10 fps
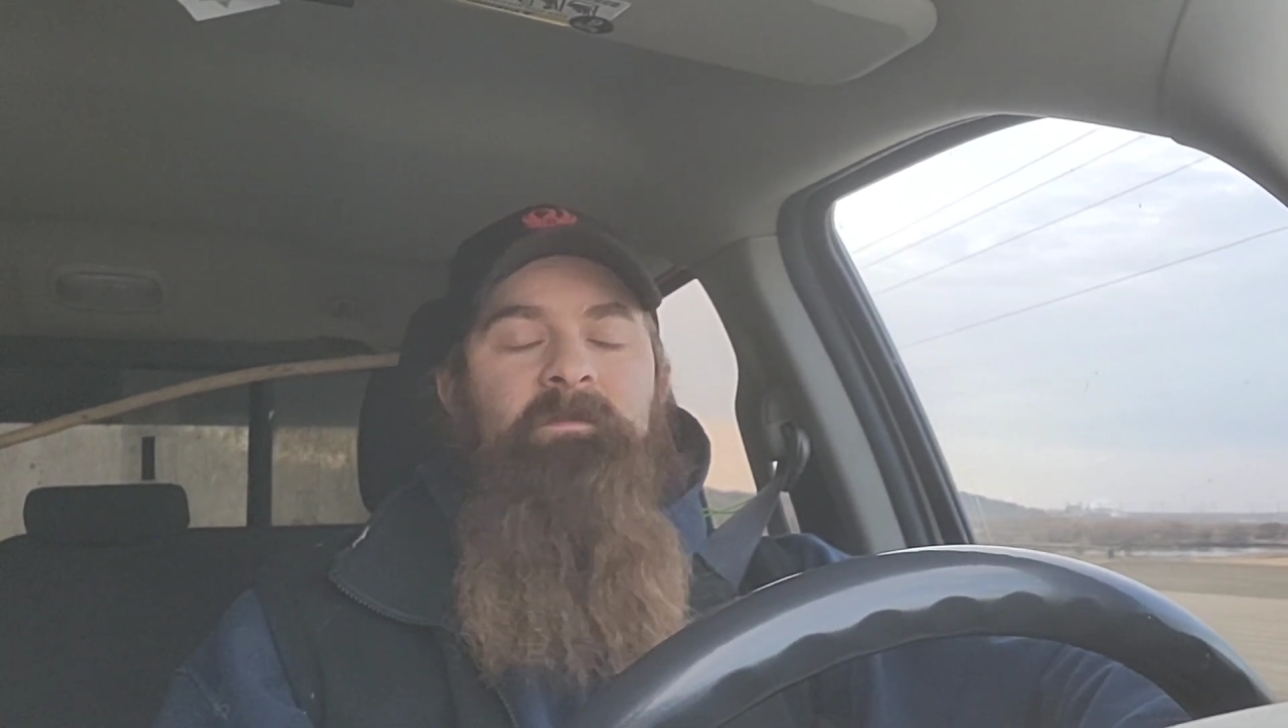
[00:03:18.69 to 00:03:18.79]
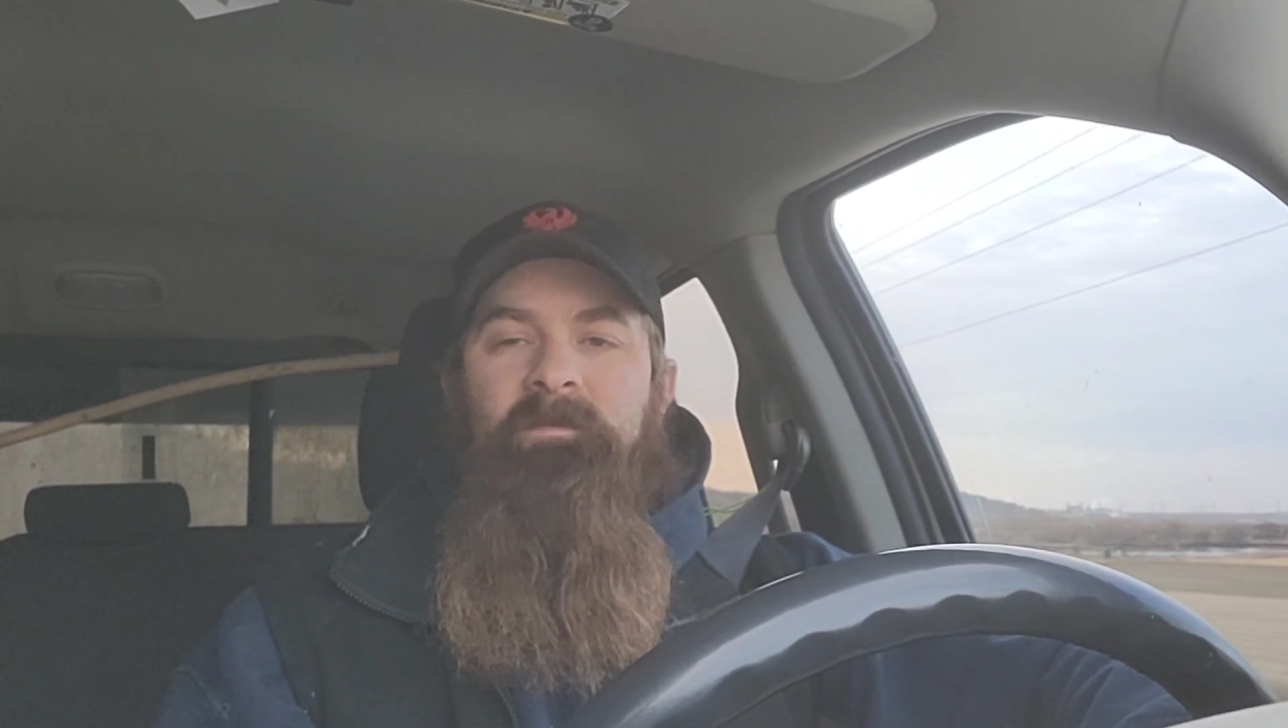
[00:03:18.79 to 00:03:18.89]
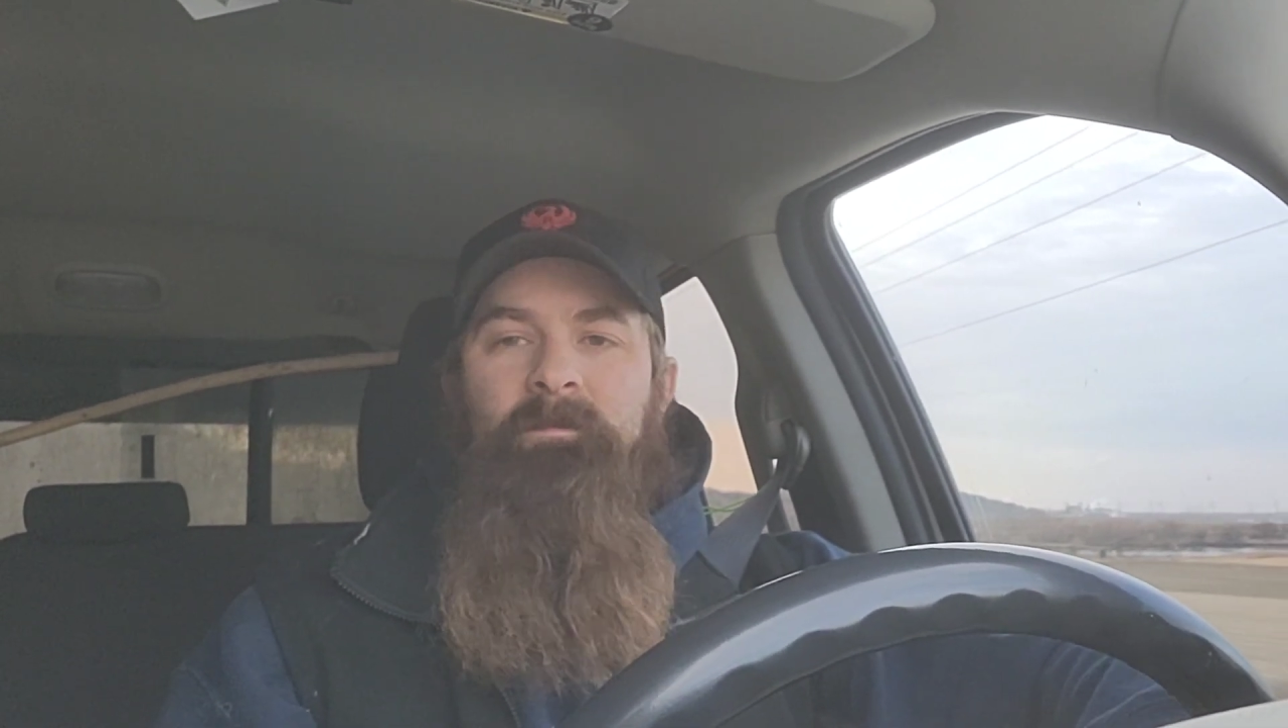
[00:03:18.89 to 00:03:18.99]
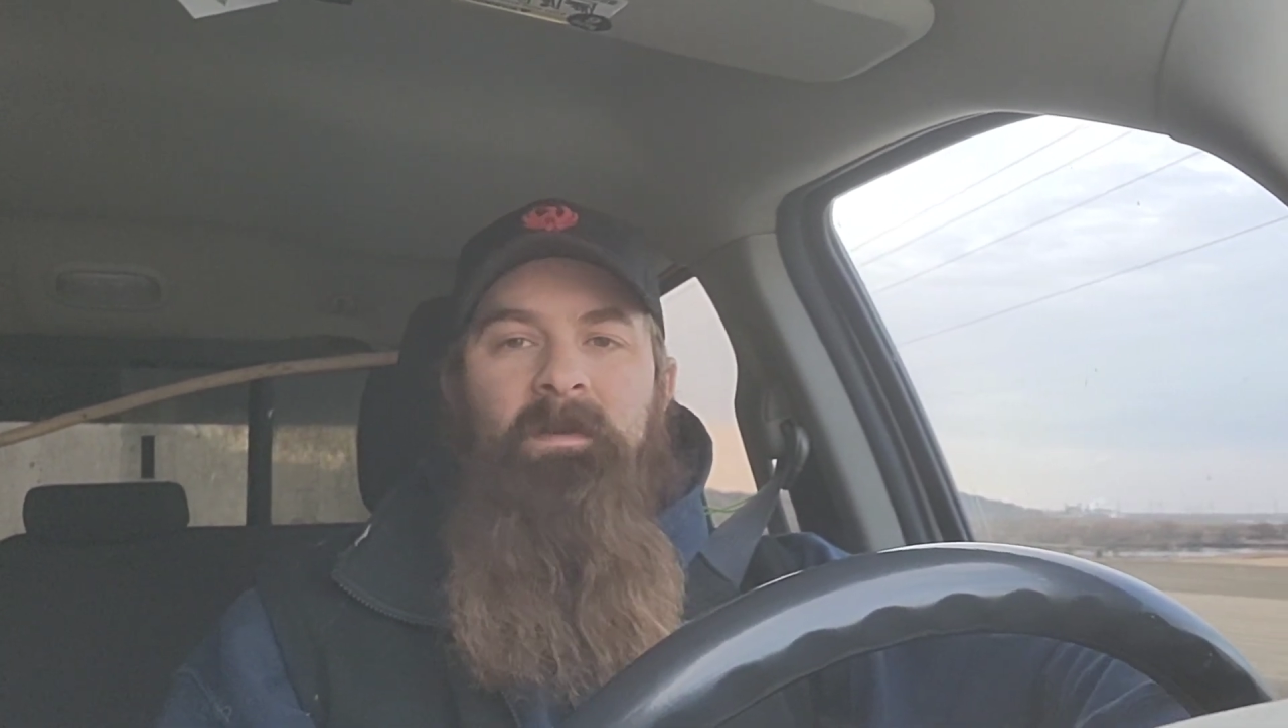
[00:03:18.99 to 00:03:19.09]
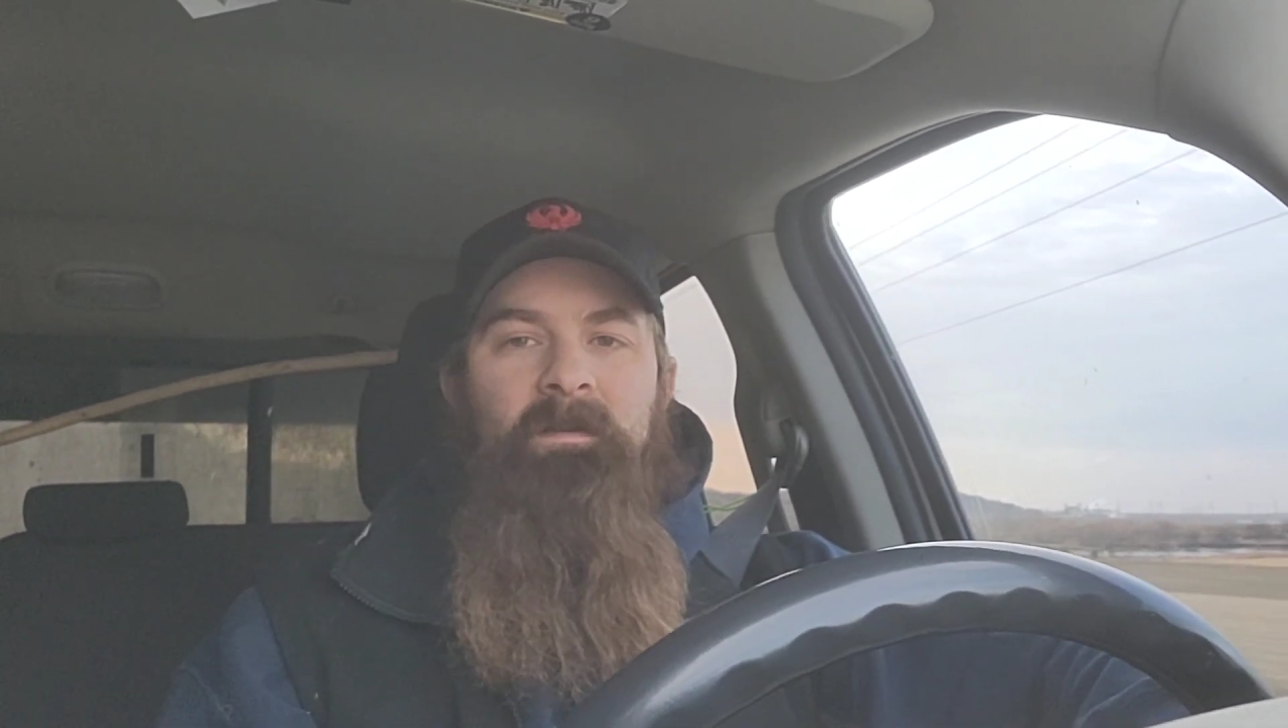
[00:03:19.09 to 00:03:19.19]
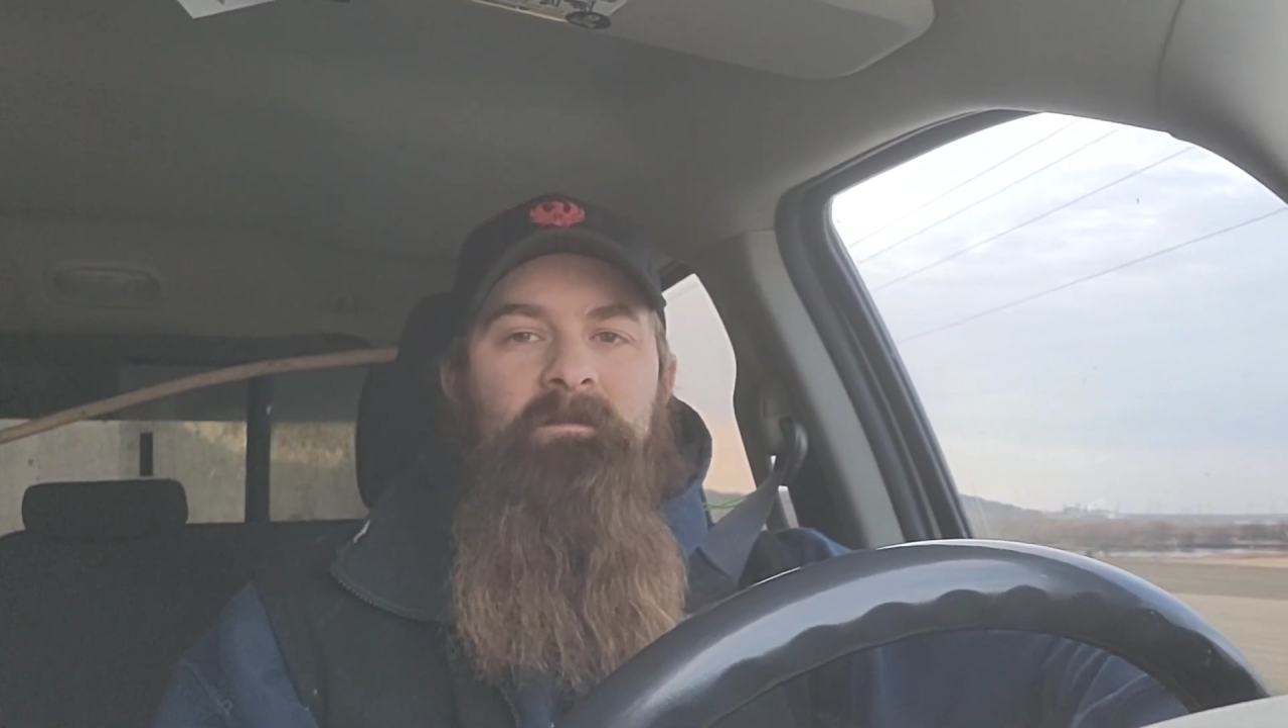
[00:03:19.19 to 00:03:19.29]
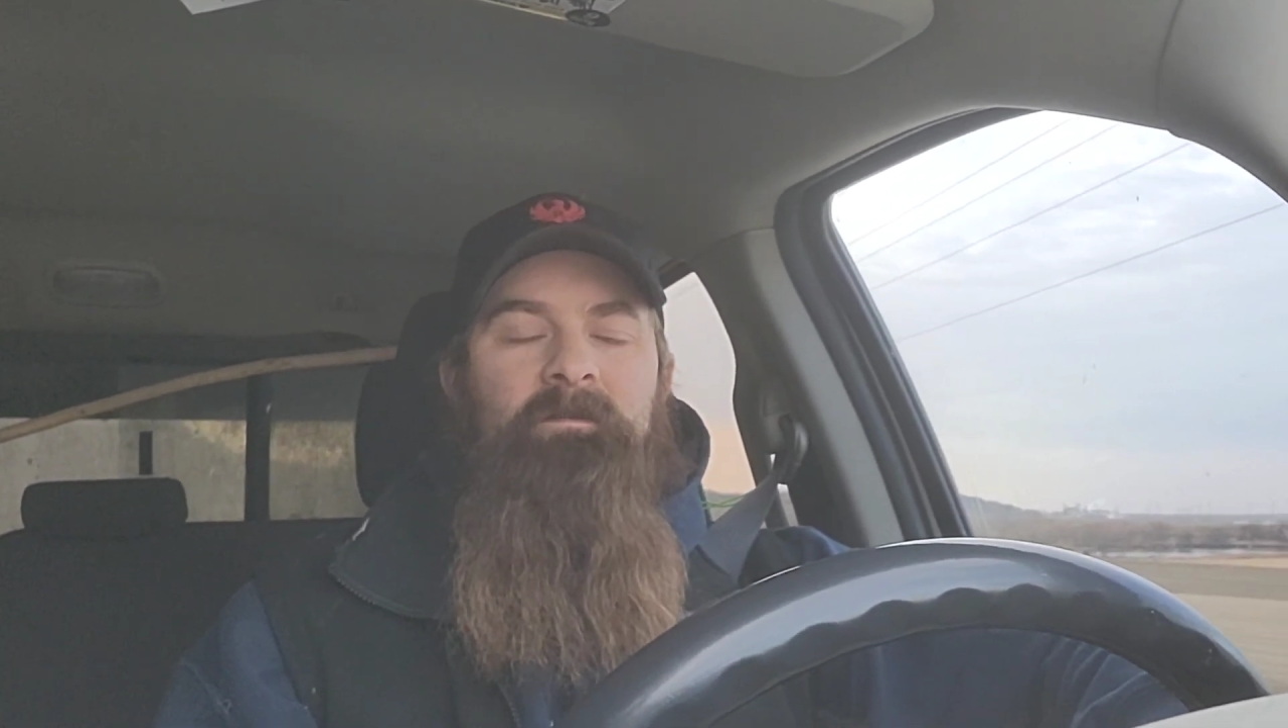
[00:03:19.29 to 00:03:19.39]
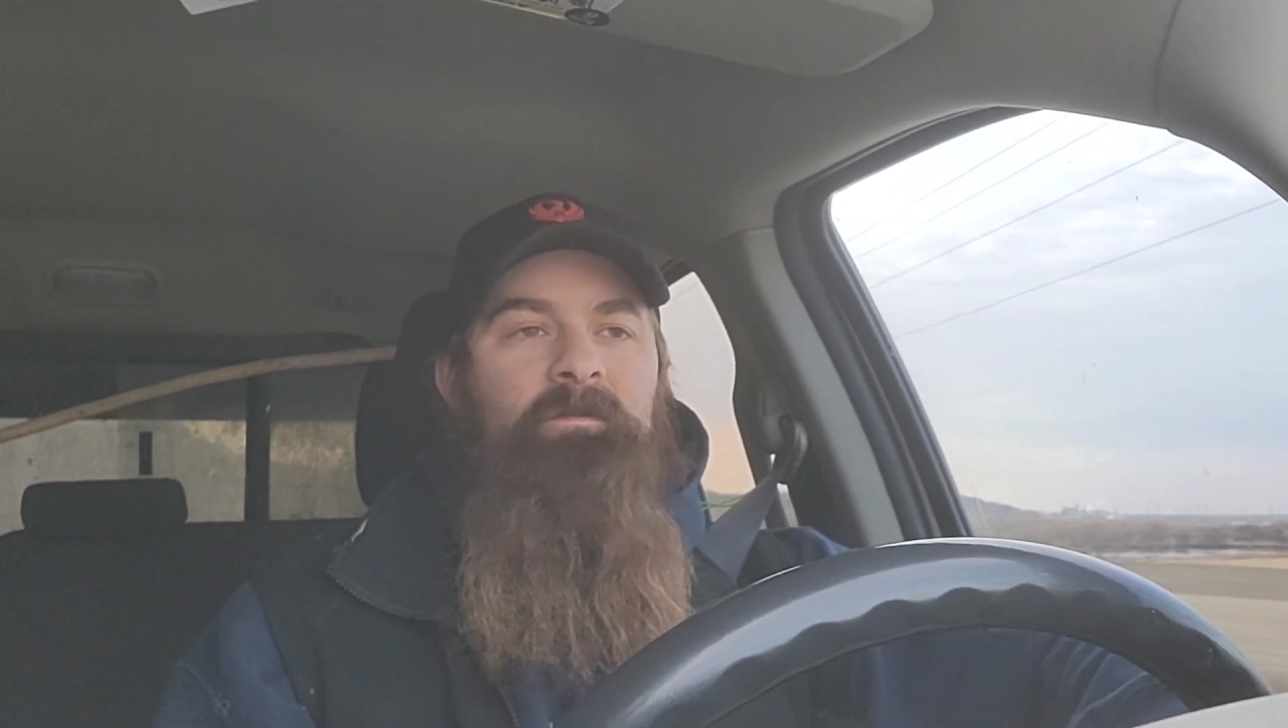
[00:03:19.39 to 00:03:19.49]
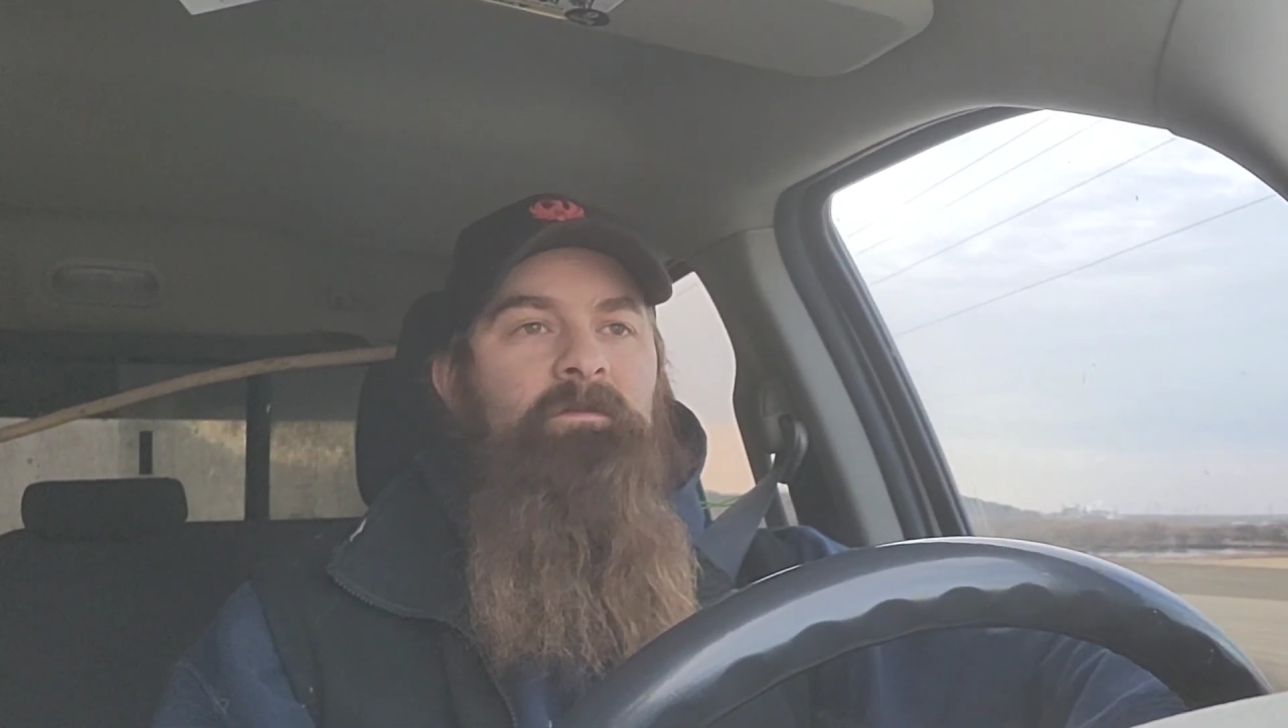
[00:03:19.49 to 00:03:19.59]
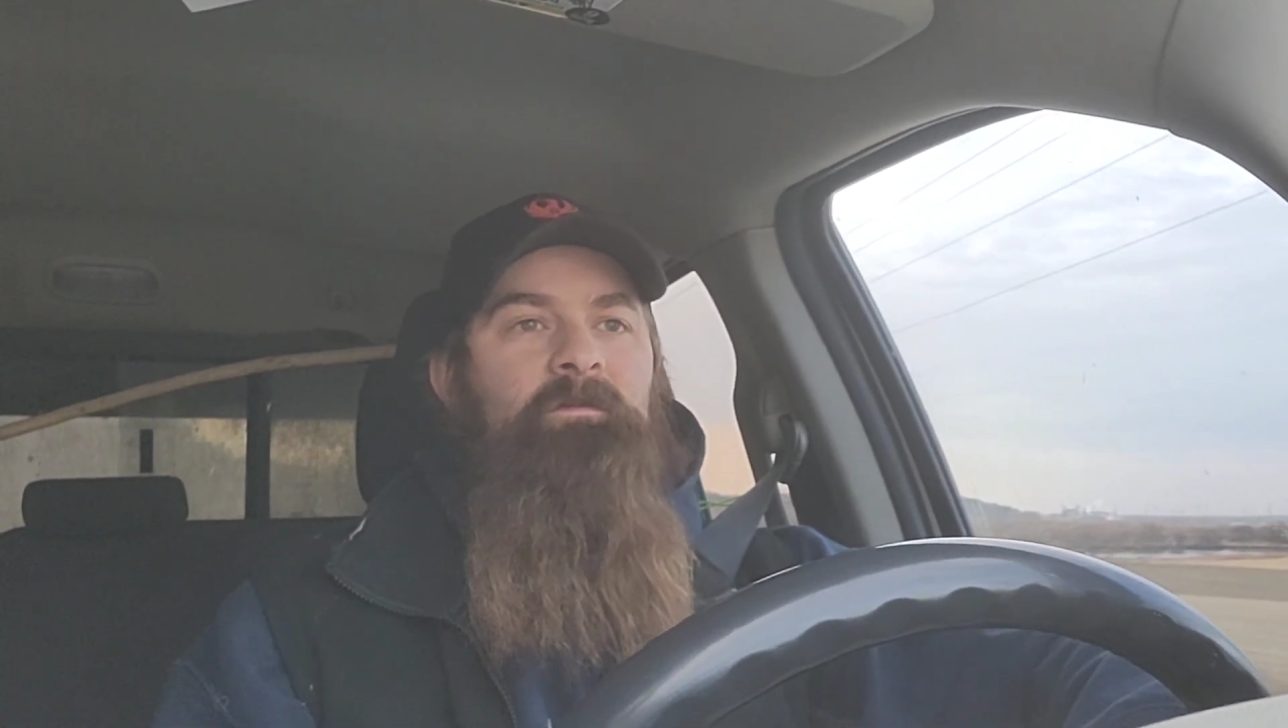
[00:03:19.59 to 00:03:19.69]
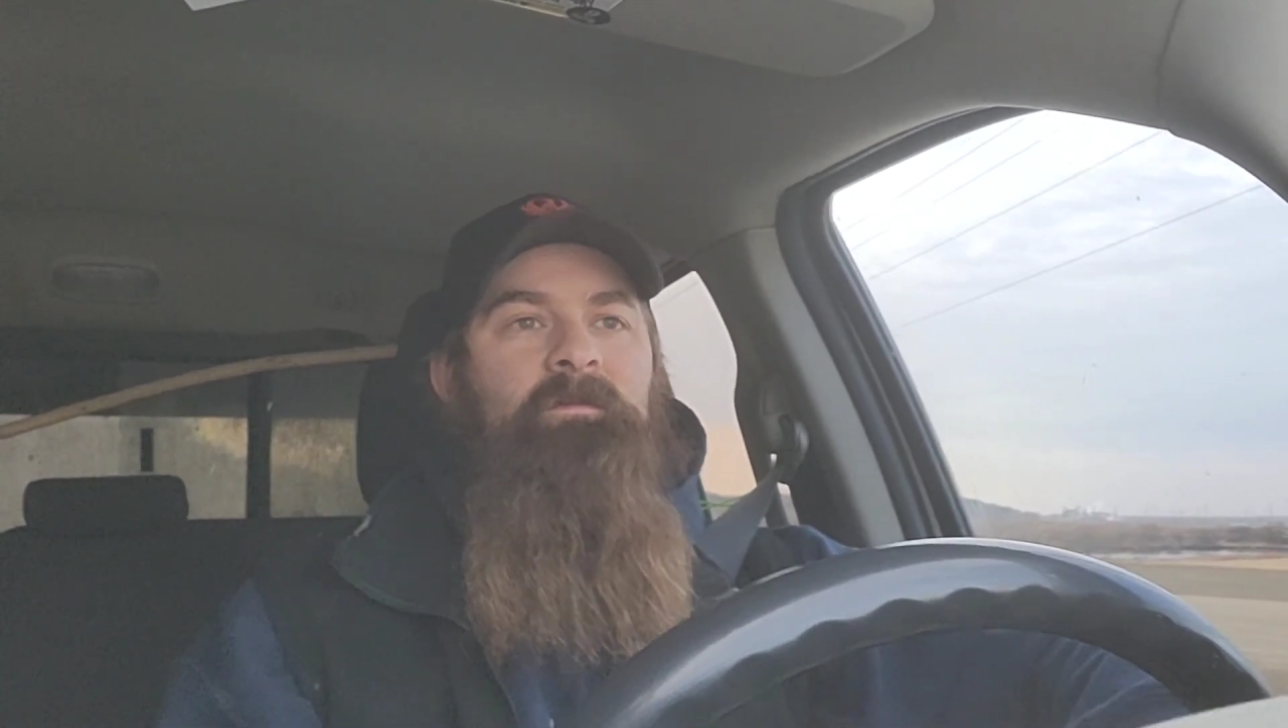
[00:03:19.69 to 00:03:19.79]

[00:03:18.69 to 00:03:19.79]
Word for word: some guys do,